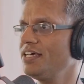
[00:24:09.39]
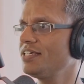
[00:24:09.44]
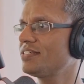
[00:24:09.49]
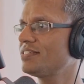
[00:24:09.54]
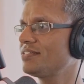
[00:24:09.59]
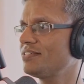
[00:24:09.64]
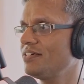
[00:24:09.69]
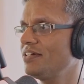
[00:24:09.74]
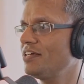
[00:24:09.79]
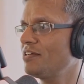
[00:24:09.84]

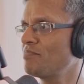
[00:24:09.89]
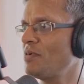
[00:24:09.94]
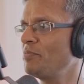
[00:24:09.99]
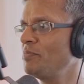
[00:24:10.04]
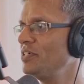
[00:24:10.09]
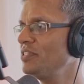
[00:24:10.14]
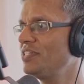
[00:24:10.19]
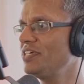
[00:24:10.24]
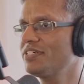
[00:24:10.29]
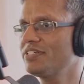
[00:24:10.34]
Yes, it
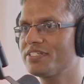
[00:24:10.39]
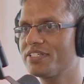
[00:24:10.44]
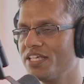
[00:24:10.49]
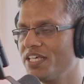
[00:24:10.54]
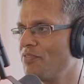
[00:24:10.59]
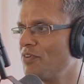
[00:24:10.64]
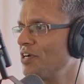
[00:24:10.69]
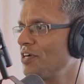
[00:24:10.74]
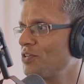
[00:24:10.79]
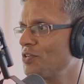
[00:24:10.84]
might be this
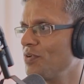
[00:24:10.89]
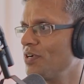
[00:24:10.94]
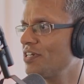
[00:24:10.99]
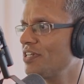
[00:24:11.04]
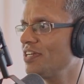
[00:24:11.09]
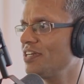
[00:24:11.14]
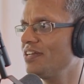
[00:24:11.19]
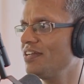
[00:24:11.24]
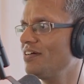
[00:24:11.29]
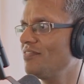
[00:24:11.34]
given to
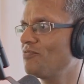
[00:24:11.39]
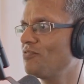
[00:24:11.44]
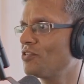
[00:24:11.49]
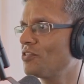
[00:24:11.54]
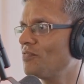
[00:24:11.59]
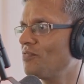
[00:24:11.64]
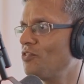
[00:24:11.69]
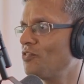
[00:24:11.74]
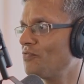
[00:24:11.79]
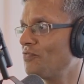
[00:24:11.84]
it in
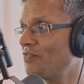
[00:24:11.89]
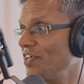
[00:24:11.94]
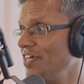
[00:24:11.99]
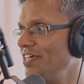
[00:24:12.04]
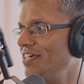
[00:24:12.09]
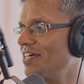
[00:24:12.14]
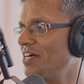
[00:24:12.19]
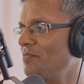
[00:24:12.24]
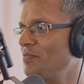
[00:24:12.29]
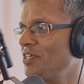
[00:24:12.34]
for, for free.